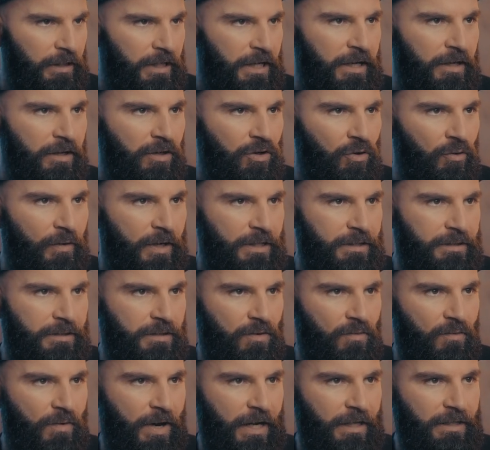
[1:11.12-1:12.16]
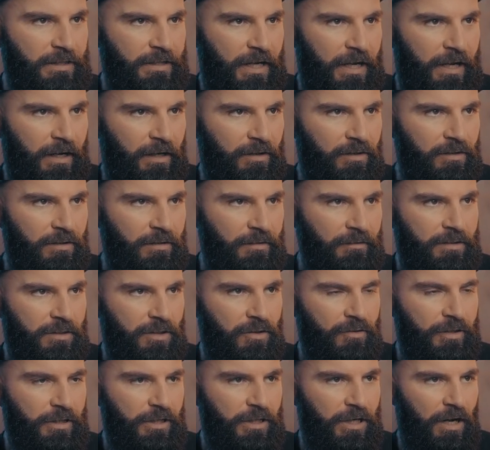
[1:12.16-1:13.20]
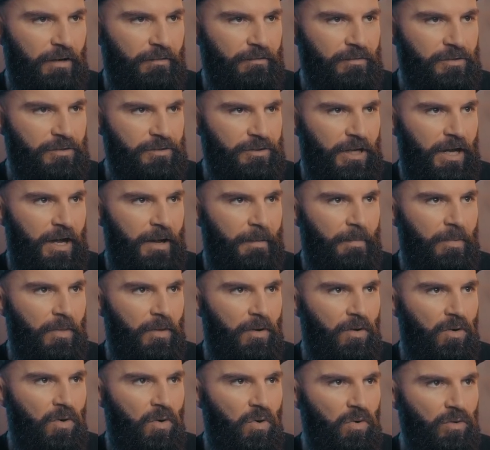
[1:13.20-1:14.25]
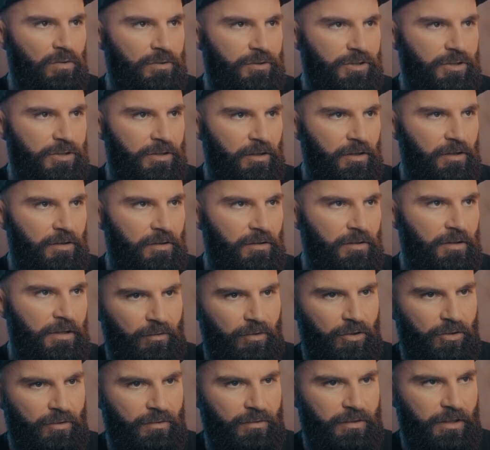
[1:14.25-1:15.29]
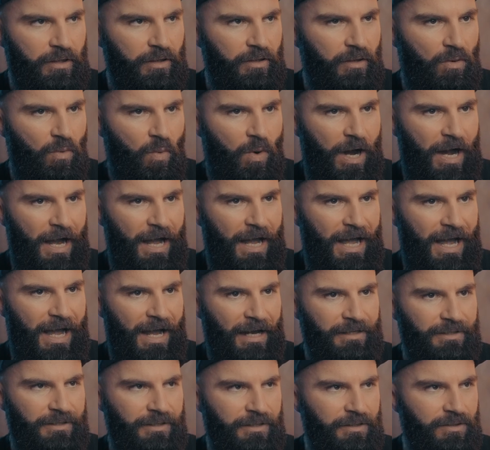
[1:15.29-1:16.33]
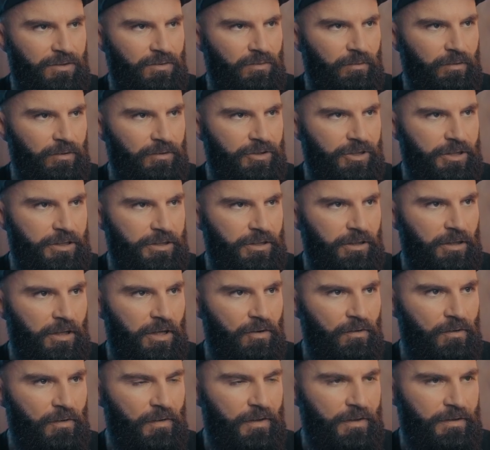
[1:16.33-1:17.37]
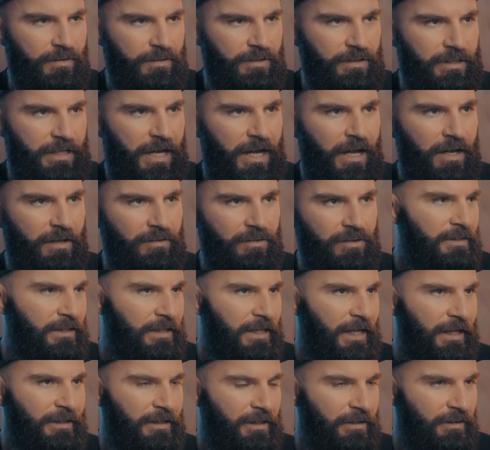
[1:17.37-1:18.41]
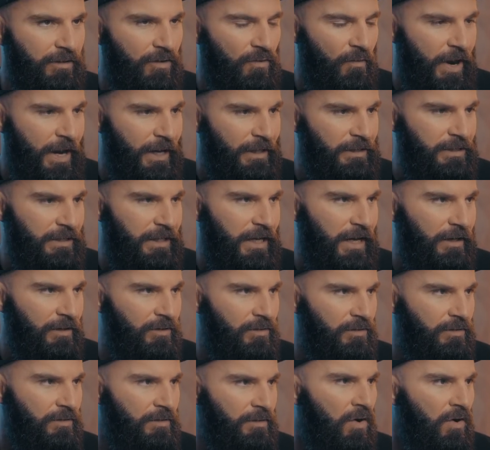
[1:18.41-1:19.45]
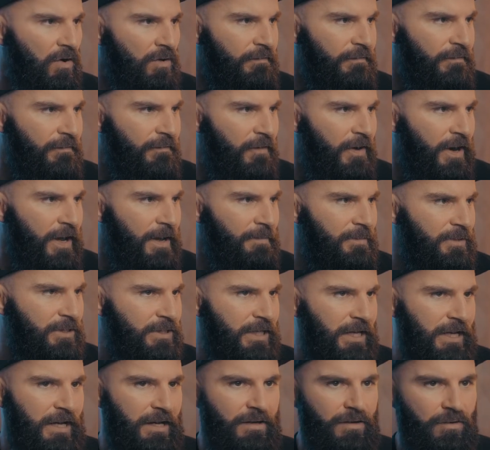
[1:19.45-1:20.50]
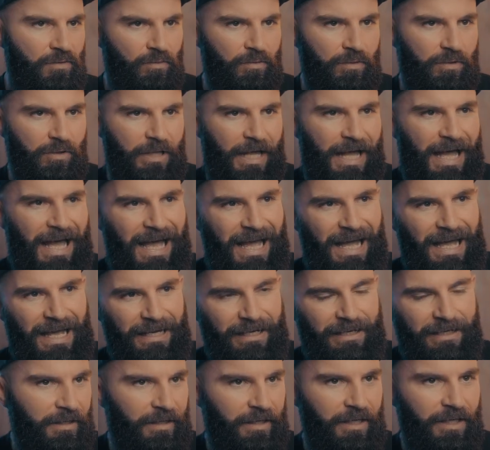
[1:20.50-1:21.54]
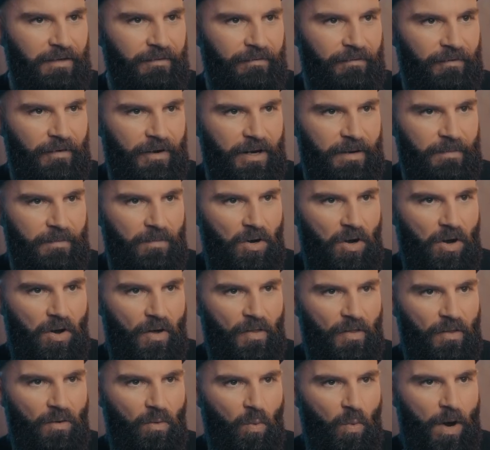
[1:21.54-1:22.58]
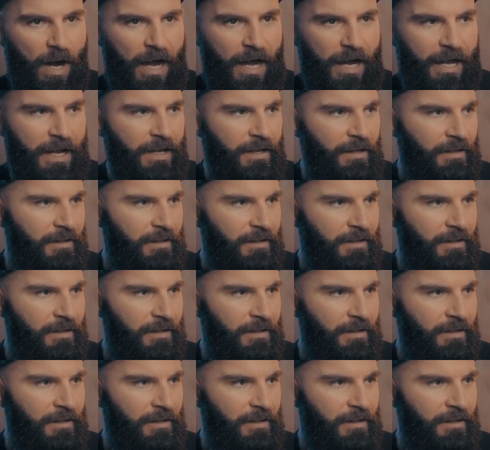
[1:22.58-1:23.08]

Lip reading: increase the rectangle so it covers up the whole circle. Using the y-axis, we'll just lower this down. Selecting the rectangle, on frame 10, we'll add a keyframe on the y,